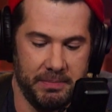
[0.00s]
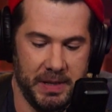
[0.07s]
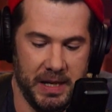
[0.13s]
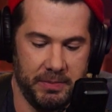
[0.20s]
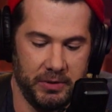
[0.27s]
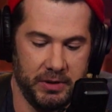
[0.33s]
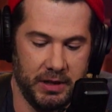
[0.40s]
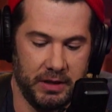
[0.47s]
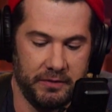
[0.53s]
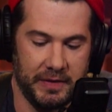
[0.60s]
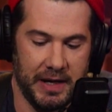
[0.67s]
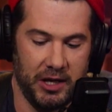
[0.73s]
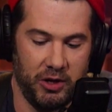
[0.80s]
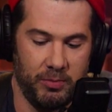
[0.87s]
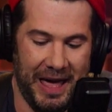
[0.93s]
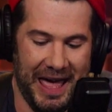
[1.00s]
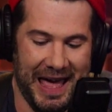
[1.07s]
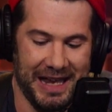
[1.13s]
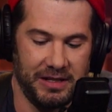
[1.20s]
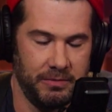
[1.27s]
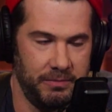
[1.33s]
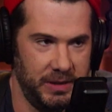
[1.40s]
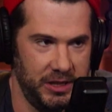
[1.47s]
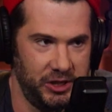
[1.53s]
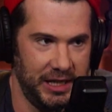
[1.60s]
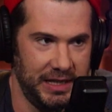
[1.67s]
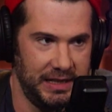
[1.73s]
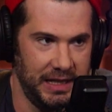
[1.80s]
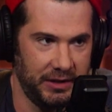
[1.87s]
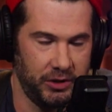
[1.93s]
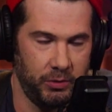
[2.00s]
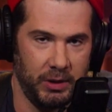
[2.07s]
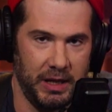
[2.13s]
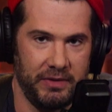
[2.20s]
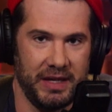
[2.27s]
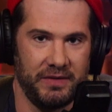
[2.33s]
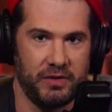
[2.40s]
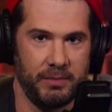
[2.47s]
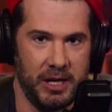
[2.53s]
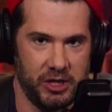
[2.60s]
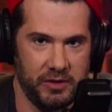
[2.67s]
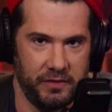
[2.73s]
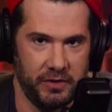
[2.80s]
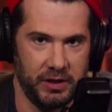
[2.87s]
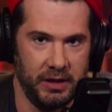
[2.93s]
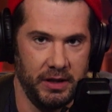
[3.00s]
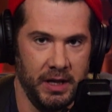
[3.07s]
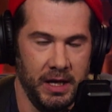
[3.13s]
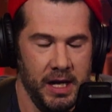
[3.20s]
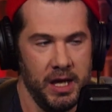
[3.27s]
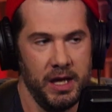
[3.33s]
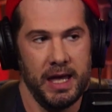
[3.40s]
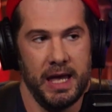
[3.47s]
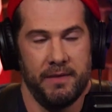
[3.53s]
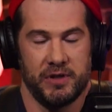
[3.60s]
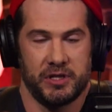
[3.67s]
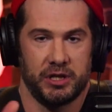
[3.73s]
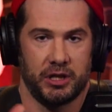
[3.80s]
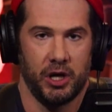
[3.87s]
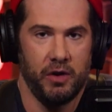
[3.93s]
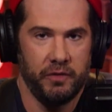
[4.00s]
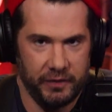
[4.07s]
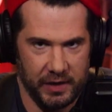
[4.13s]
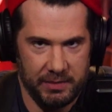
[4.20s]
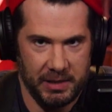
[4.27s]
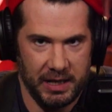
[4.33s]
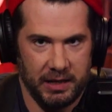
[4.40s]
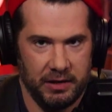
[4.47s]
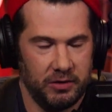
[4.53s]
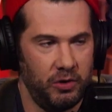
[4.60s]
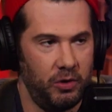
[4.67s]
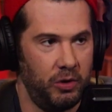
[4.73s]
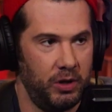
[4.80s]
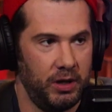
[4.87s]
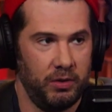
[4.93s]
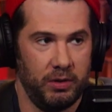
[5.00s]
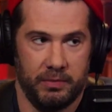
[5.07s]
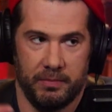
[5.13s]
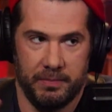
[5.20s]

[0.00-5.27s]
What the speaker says: People, you can follow him at BJ Dichter. We'll have the information for the, if it's the GoFundMe or,